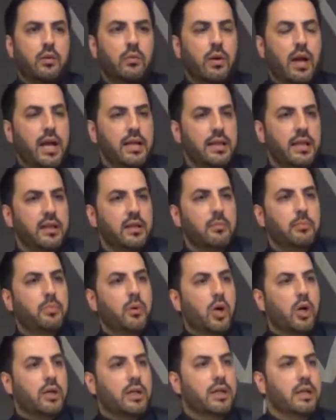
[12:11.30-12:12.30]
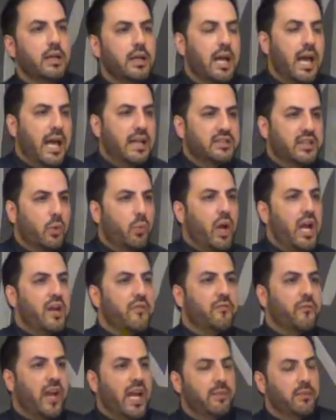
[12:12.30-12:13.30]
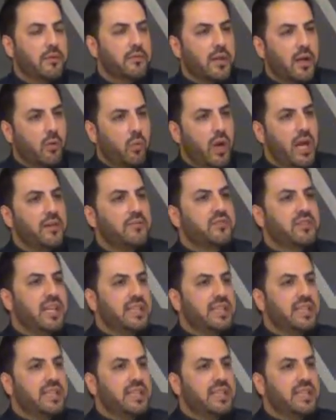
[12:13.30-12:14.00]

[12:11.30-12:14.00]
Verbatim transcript: right, in the book as a way of, frame of, a way of